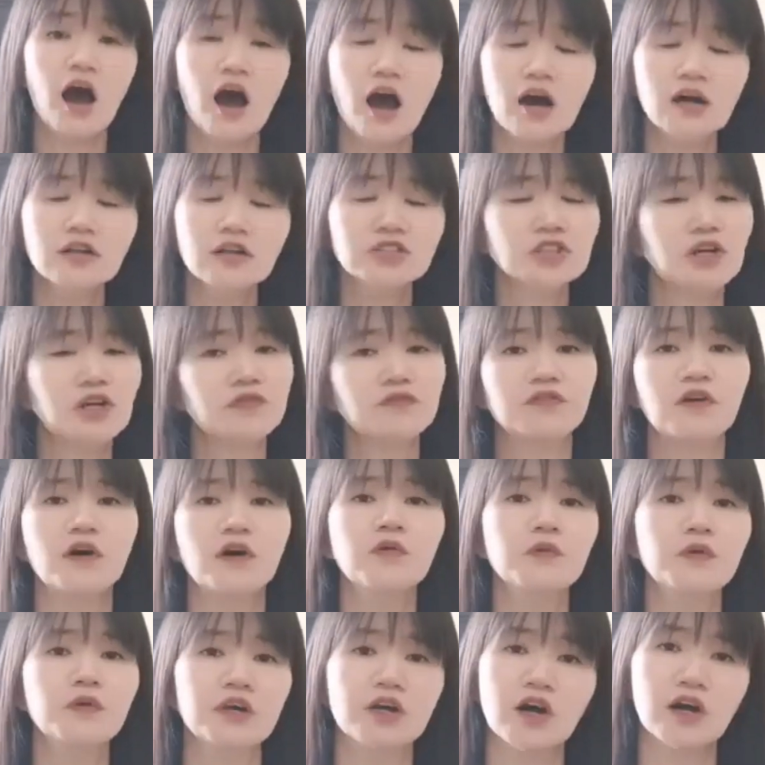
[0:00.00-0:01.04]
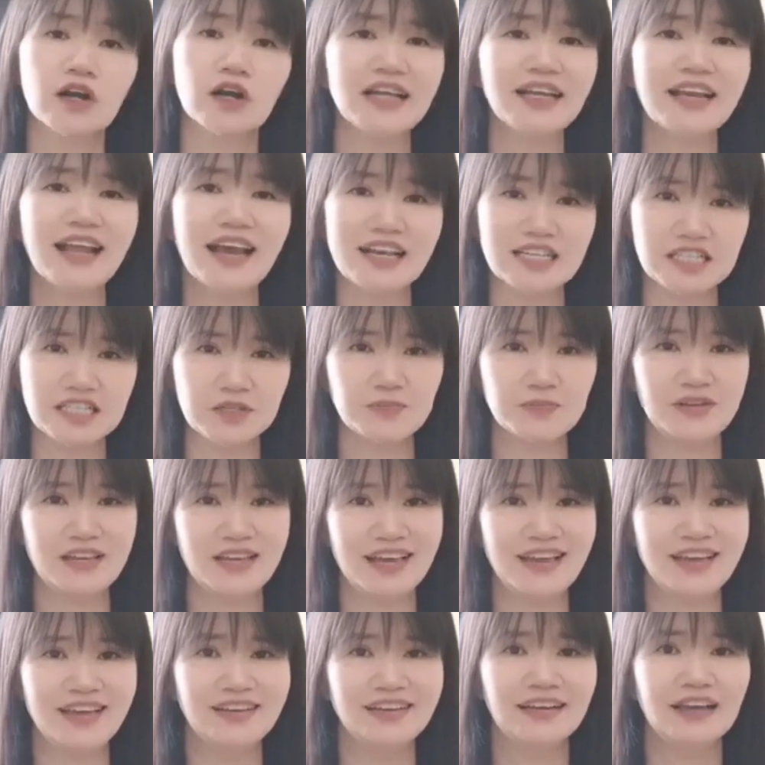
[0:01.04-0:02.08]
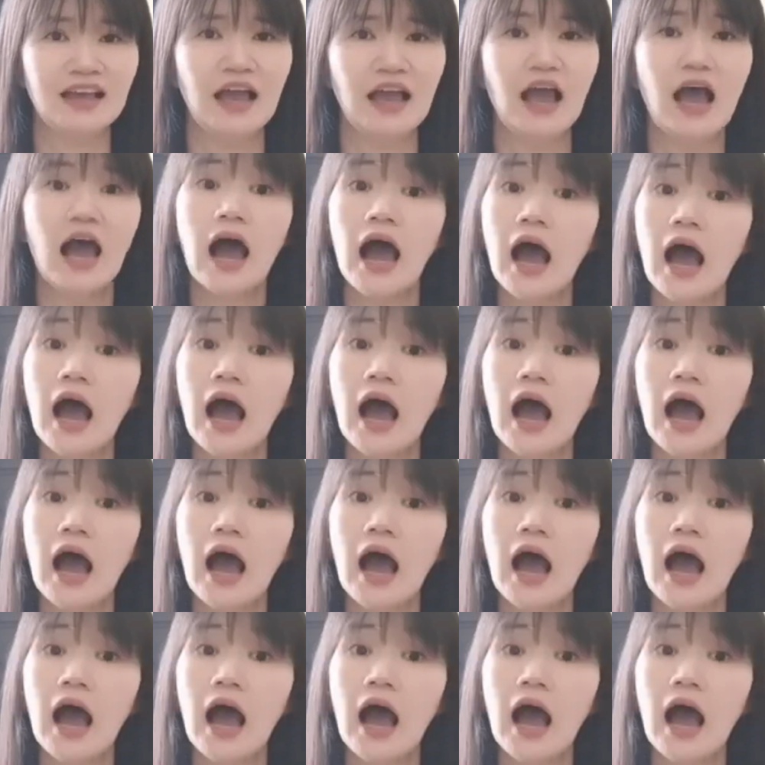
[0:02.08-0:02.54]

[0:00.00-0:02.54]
or short form we call it S P A.